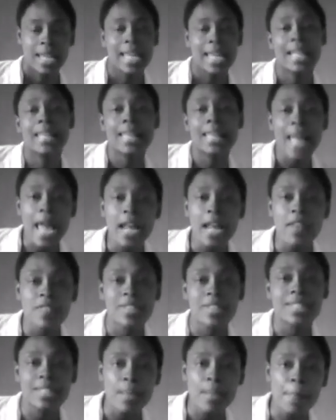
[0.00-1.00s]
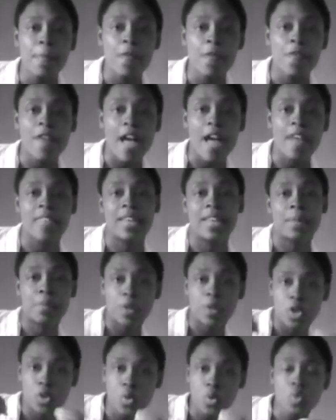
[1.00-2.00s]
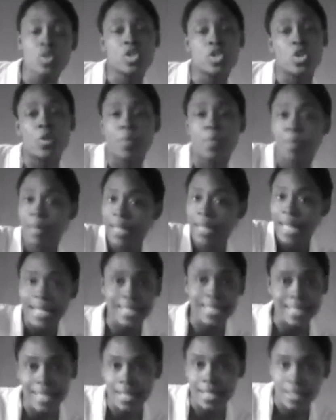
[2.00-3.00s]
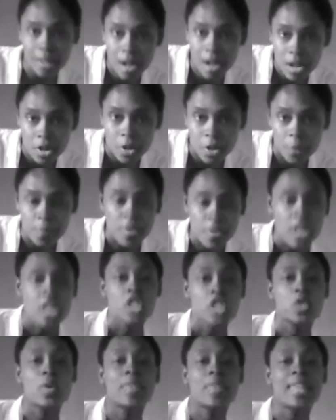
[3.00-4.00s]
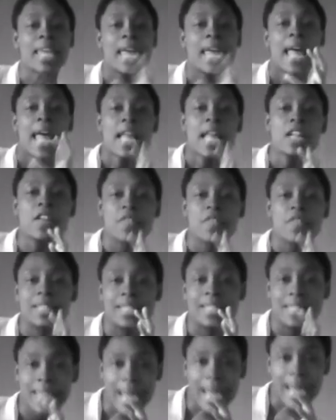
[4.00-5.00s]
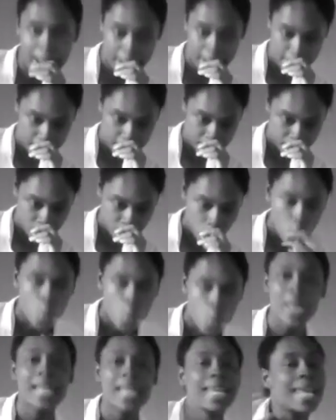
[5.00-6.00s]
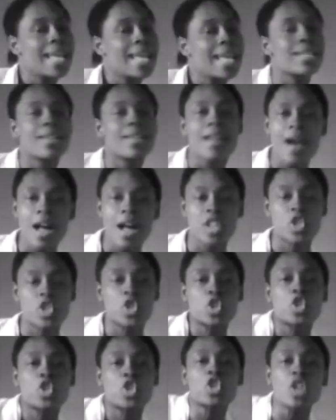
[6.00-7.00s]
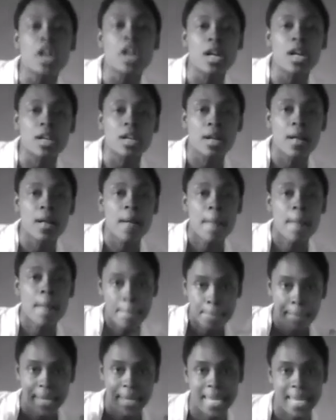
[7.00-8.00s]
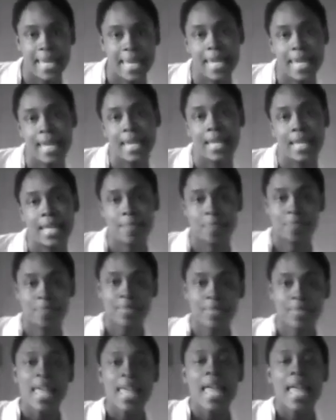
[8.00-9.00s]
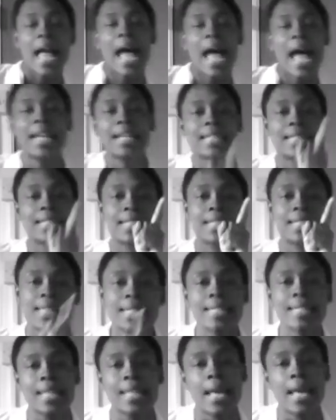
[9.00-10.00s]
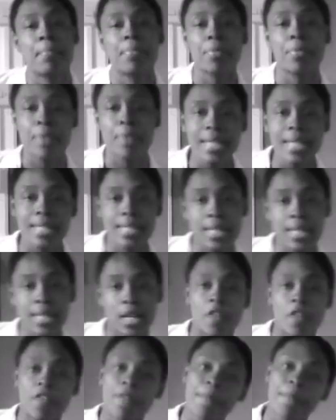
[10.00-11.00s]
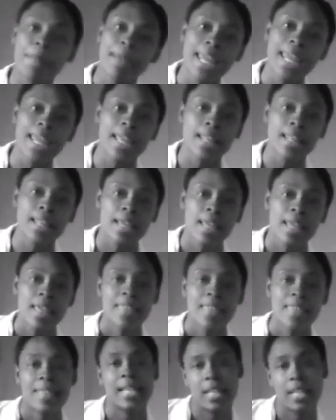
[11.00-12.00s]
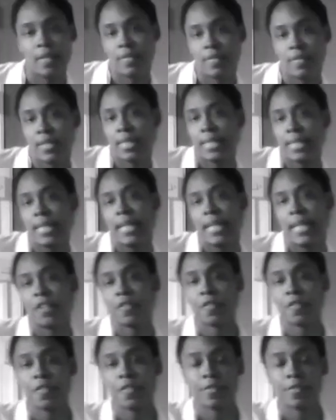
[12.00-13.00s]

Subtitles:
in light of the simple fact that it produced her blessed daughter. So at the end of the day, we cannot shun pain. And it is this embracing of pain that gives us life.